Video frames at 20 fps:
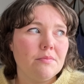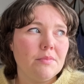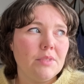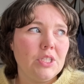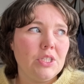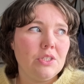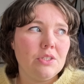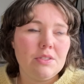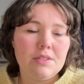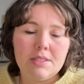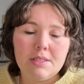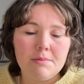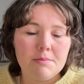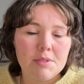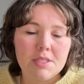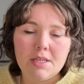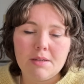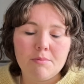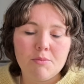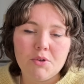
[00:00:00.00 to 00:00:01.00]
just
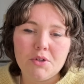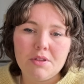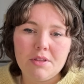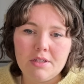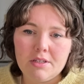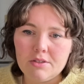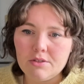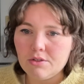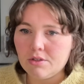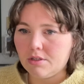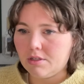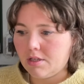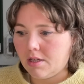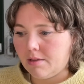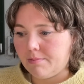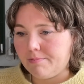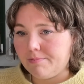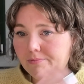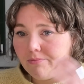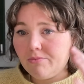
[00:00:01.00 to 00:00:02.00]
seems like more things should
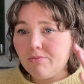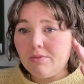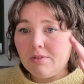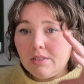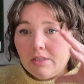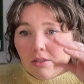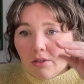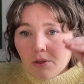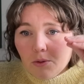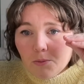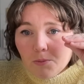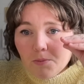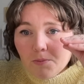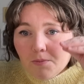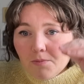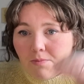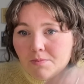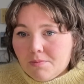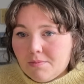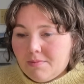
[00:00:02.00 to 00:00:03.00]
come
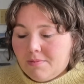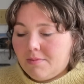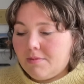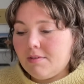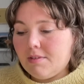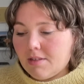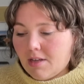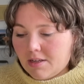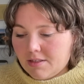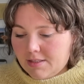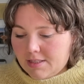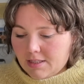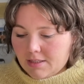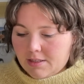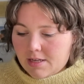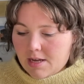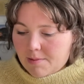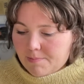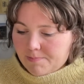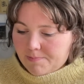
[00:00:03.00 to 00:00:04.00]
all sealed
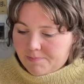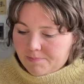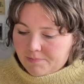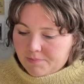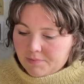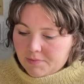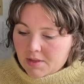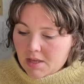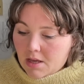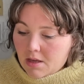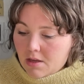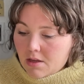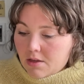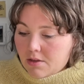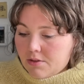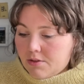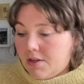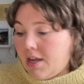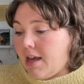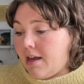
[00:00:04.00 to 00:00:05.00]
up.
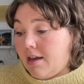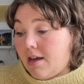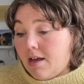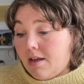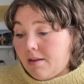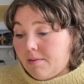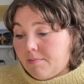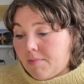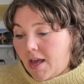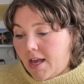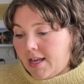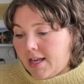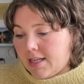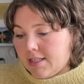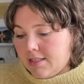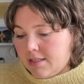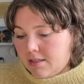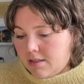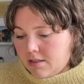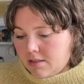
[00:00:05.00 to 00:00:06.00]
So yeah, I
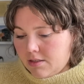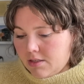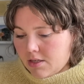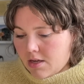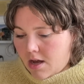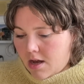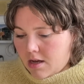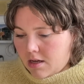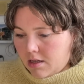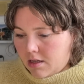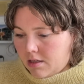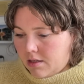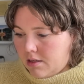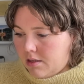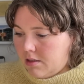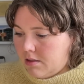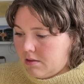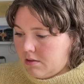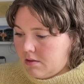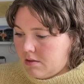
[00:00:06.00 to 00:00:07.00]
cast on a sock,
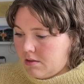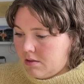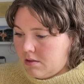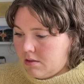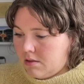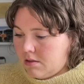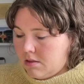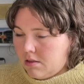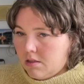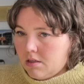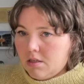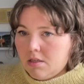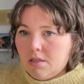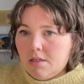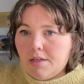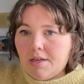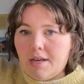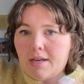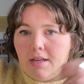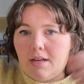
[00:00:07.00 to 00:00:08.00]

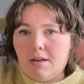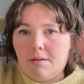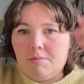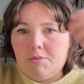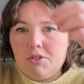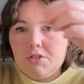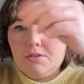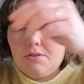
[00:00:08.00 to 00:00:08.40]
and I'm just